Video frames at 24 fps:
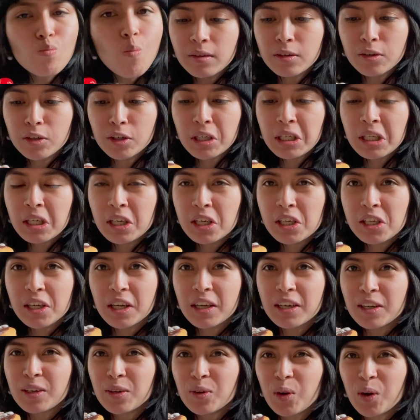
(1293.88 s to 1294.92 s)
Just tastes
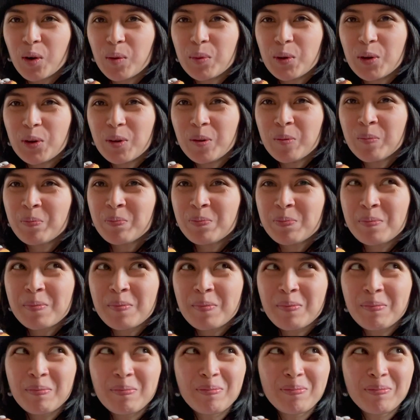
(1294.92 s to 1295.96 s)
like a normal
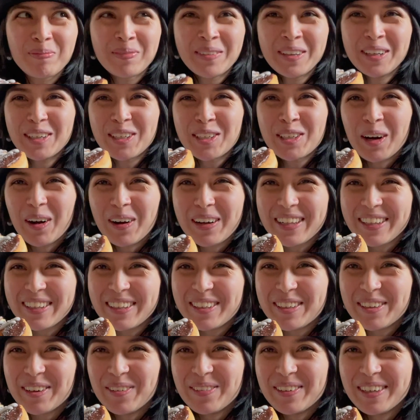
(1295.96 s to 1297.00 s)
chocolate
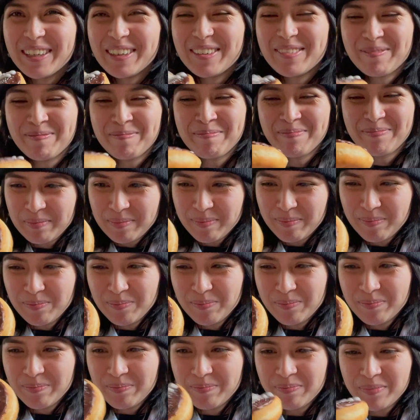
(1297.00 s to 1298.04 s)
donut.
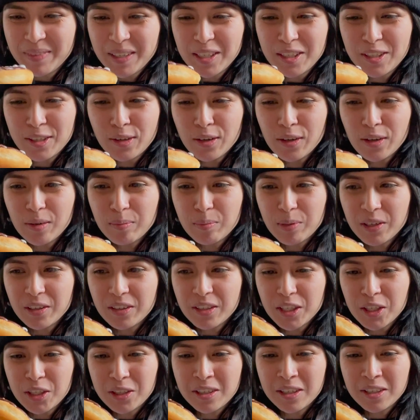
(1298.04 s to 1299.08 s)
It's good, but it
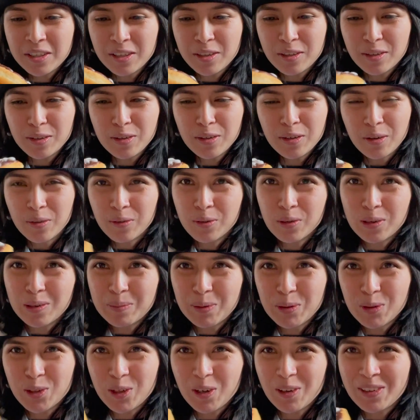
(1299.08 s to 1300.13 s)
just tastes like a, you know,
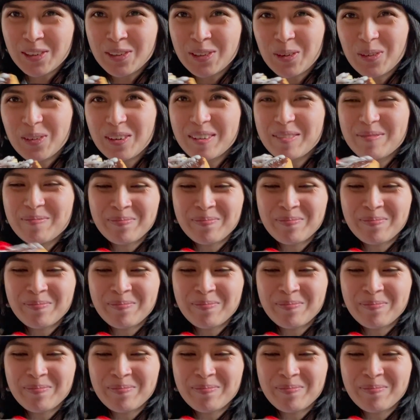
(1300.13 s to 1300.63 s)
normal chocolate donut.